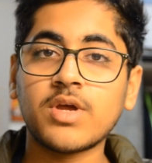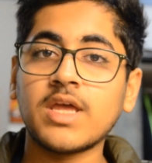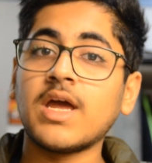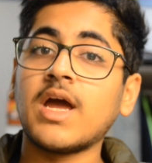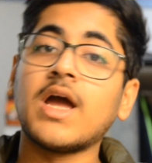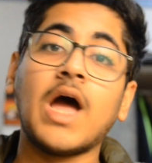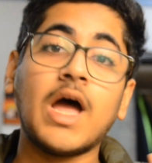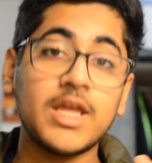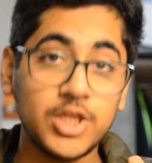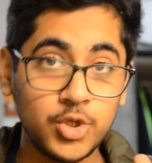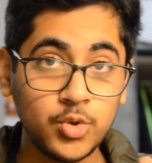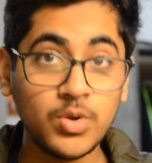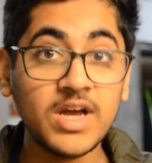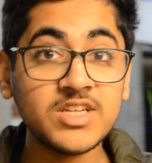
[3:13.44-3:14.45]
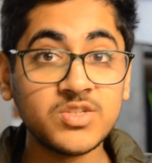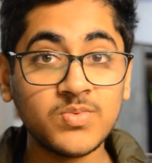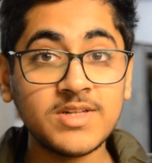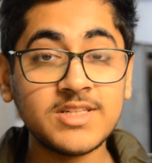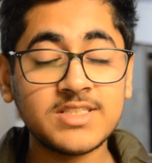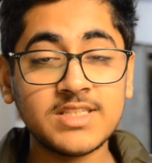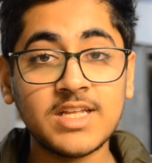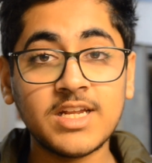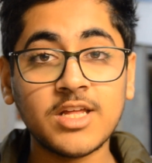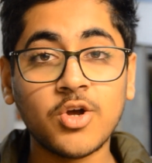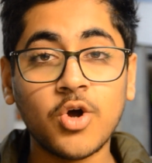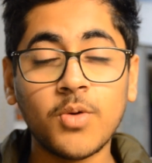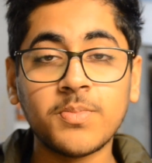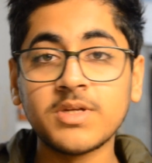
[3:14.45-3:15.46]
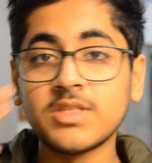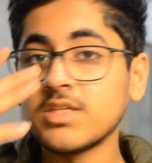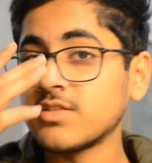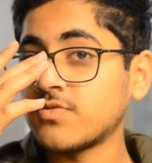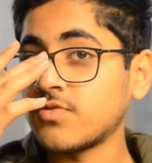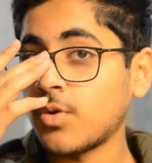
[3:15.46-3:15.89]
Okay, you guys will say that I copied